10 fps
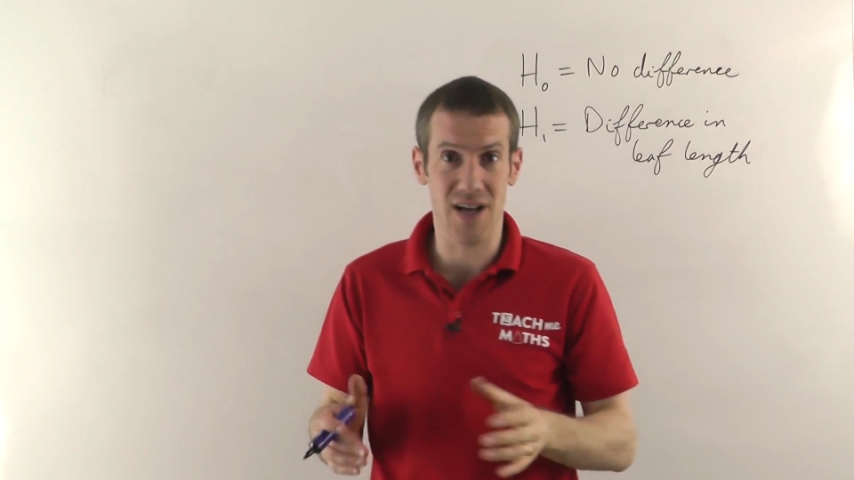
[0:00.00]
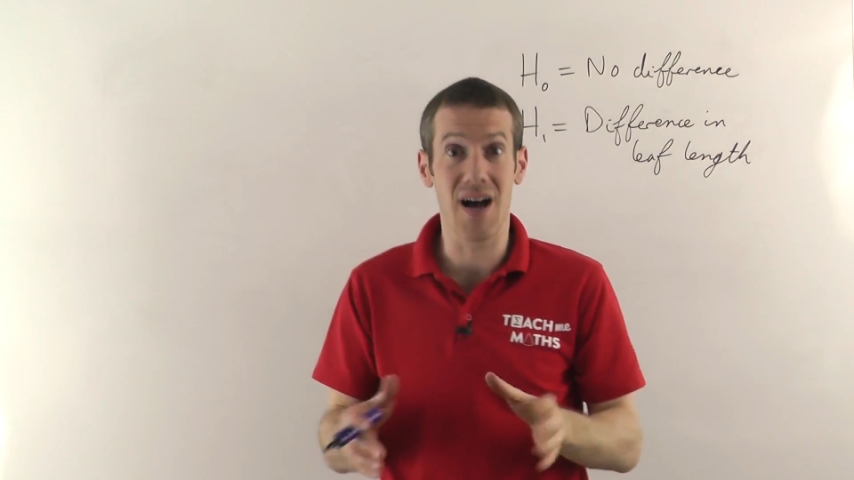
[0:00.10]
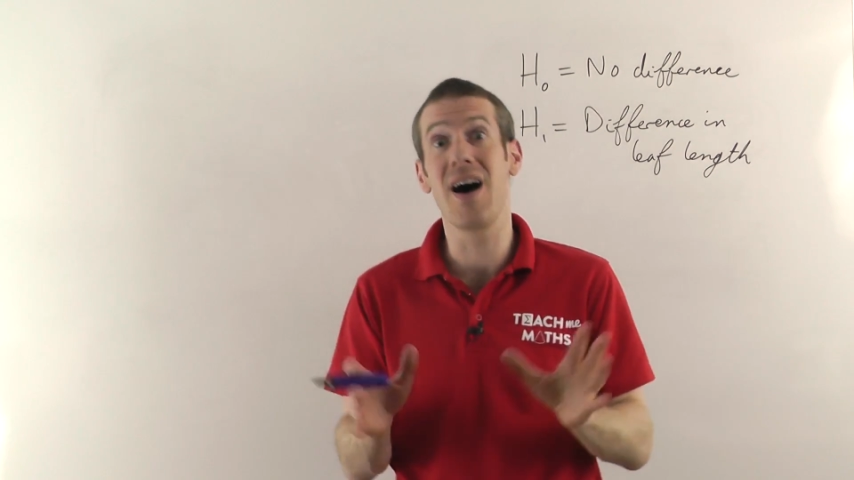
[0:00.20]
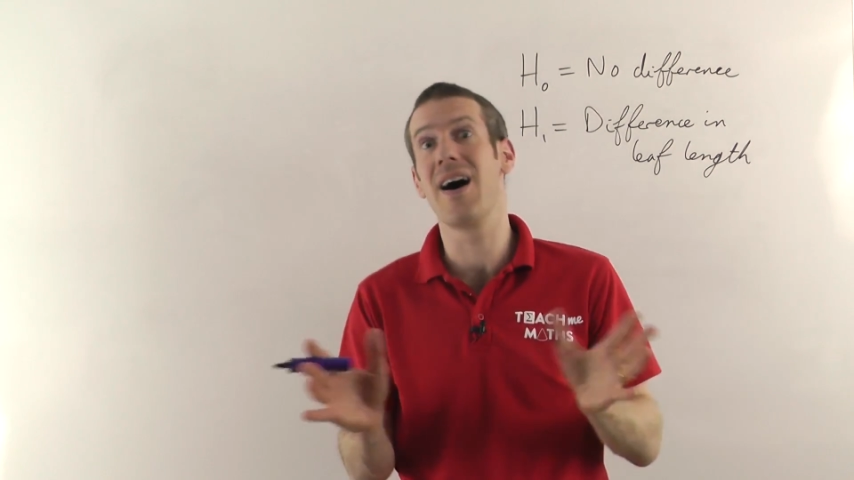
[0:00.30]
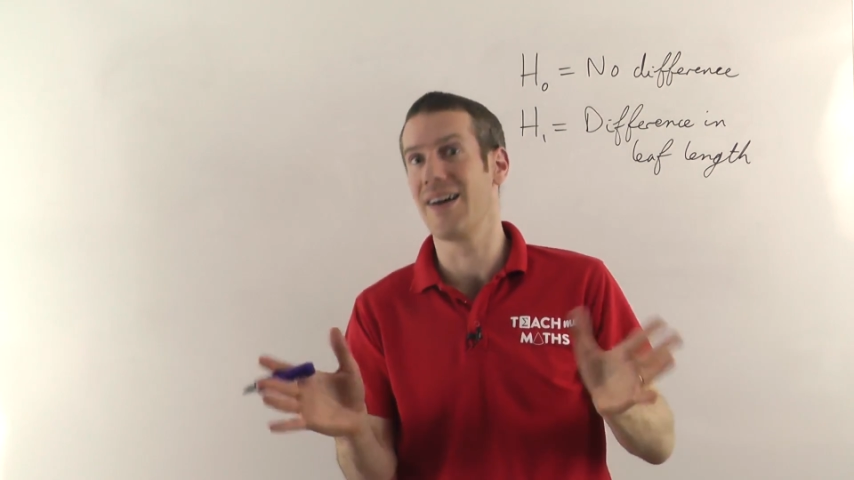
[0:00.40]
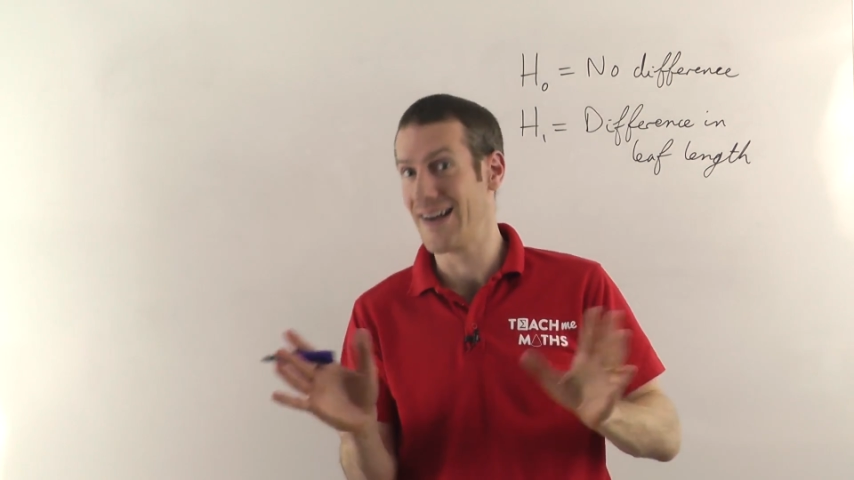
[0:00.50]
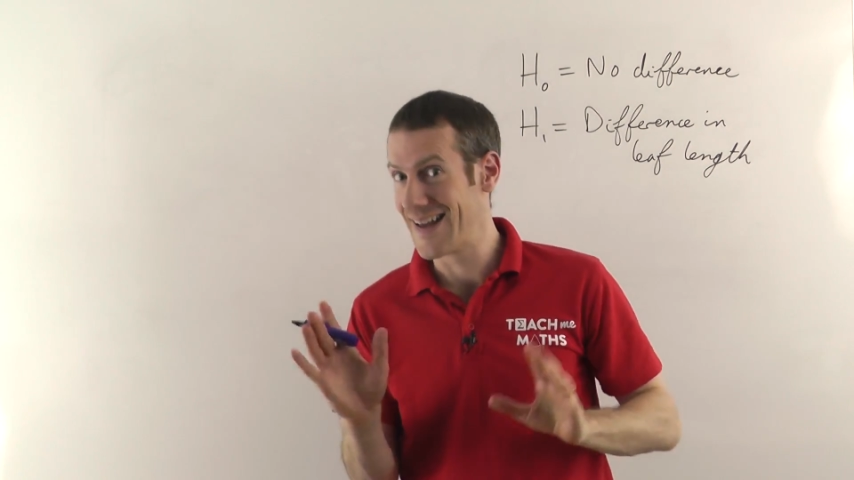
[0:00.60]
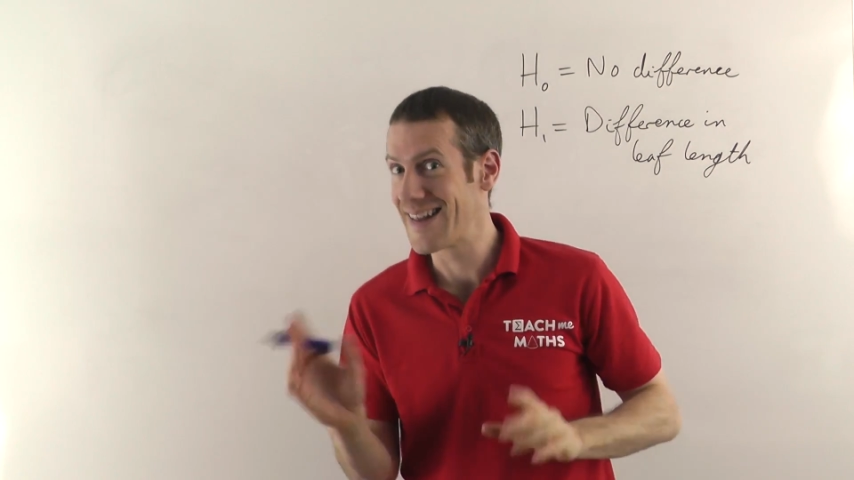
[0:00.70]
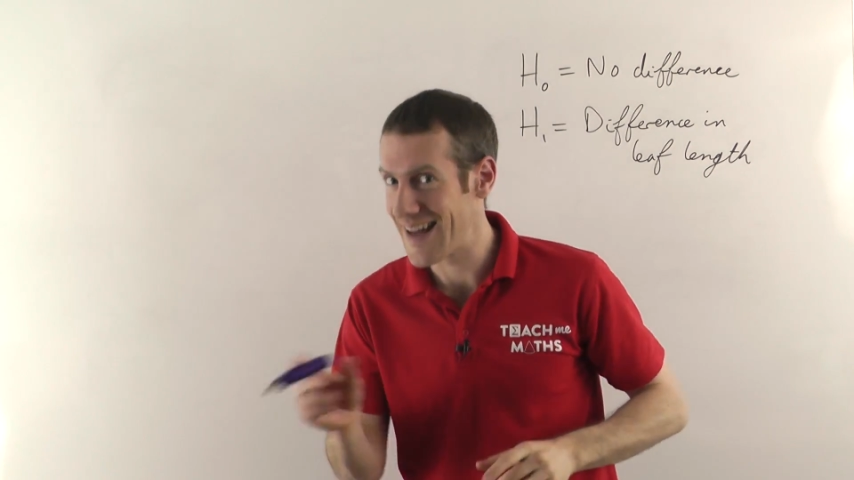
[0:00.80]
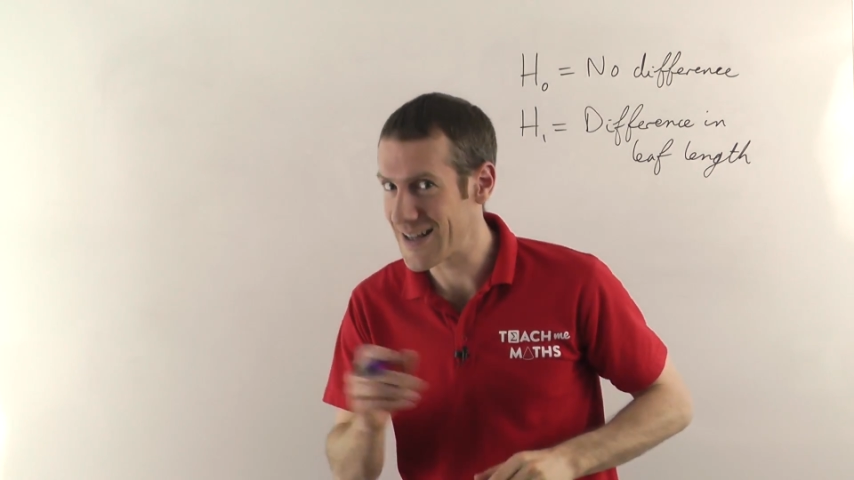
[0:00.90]

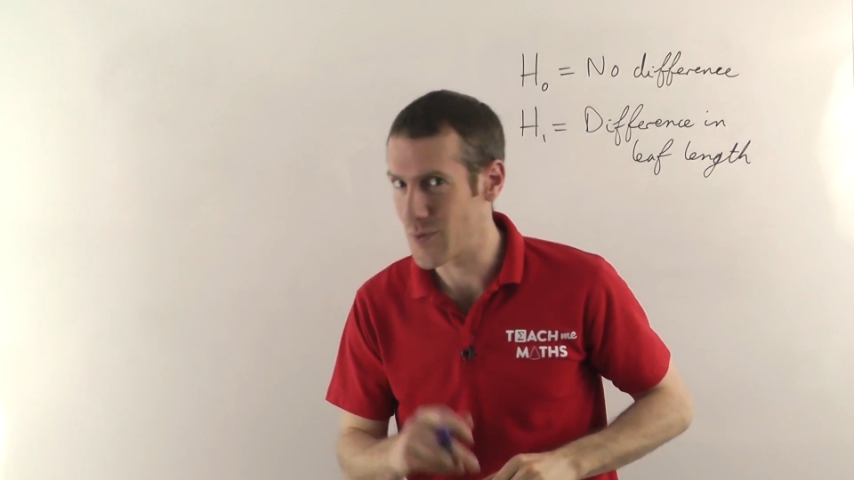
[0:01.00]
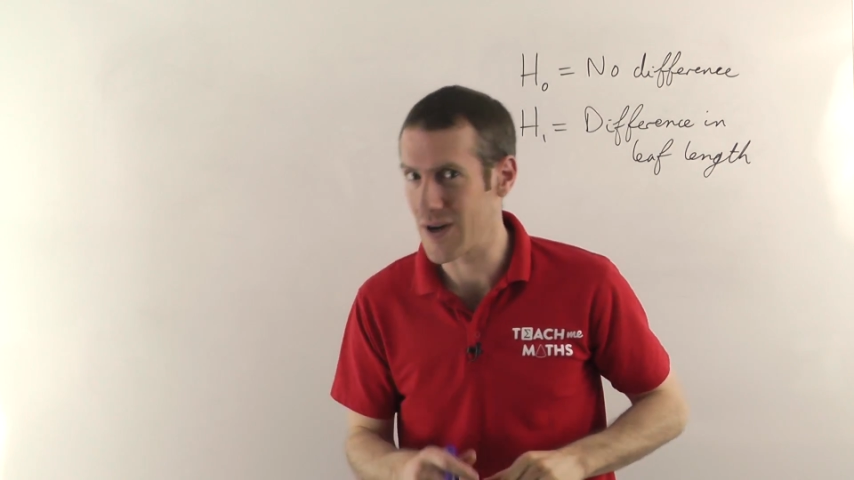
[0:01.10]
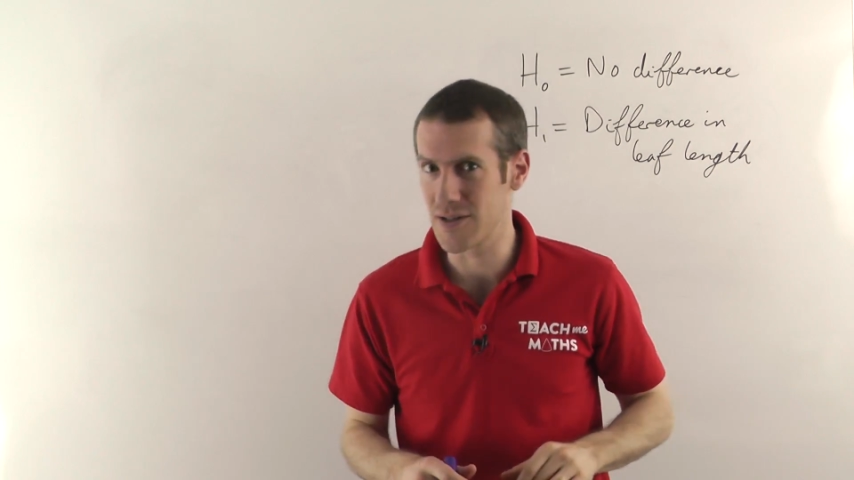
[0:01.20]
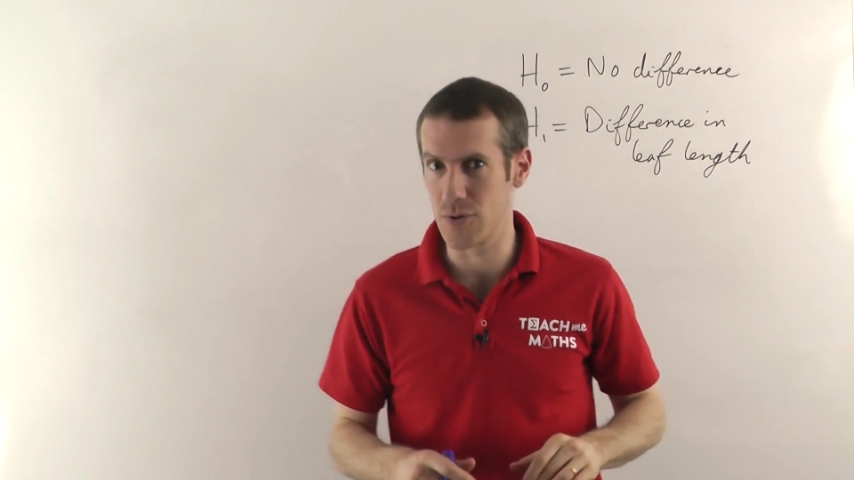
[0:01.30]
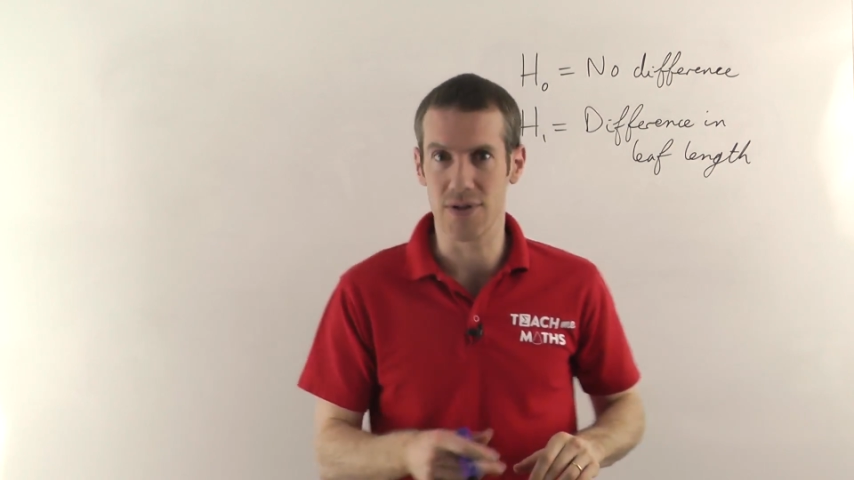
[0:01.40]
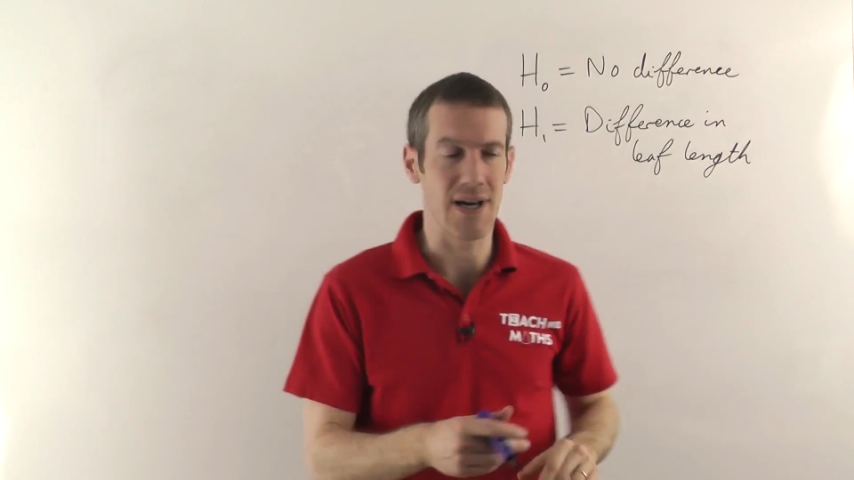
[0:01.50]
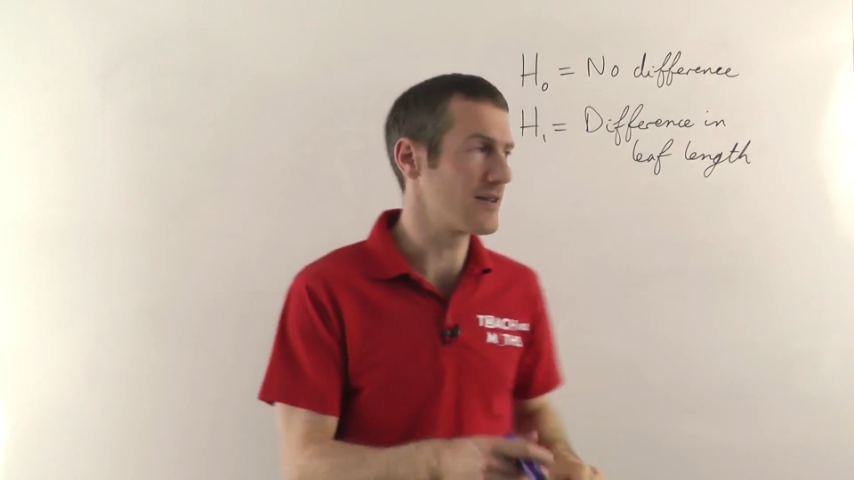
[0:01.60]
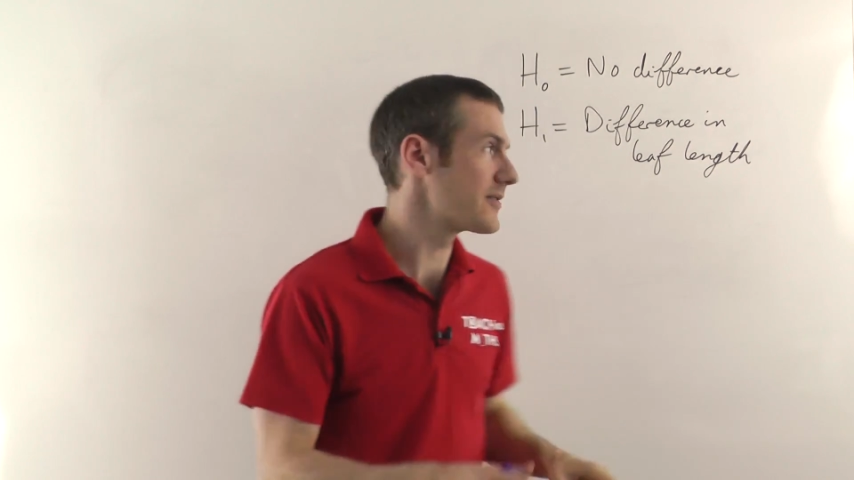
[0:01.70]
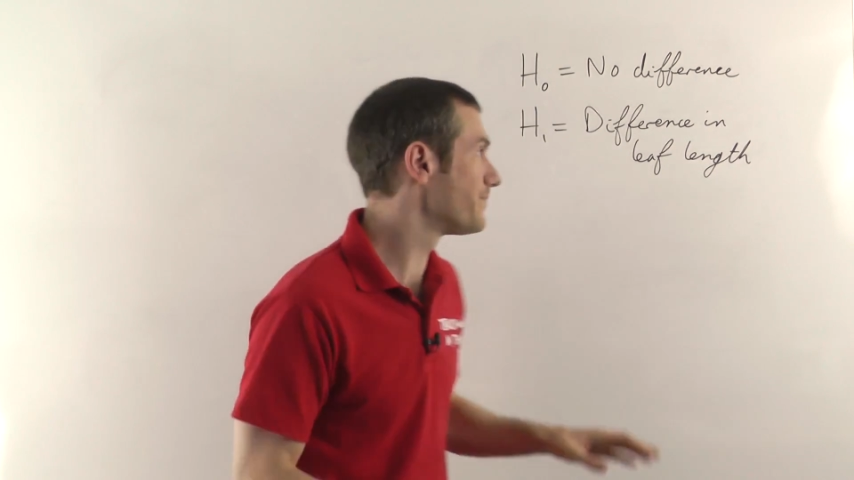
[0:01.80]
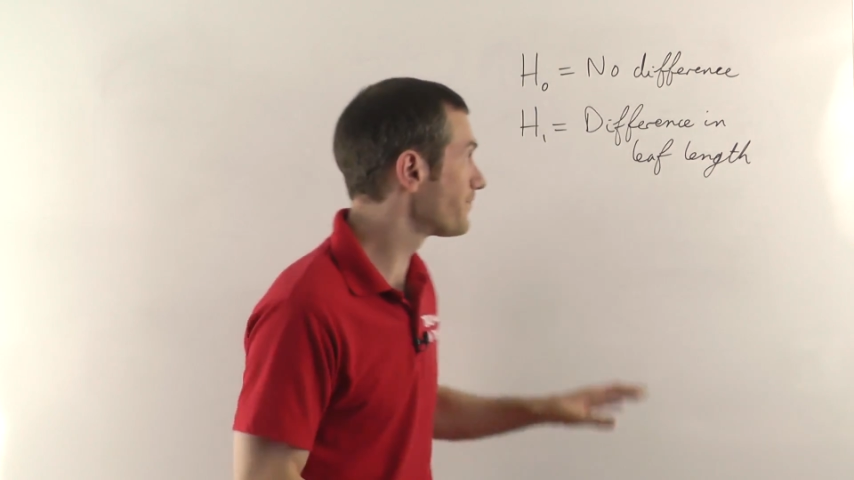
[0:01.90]
that's why it's two-tailed.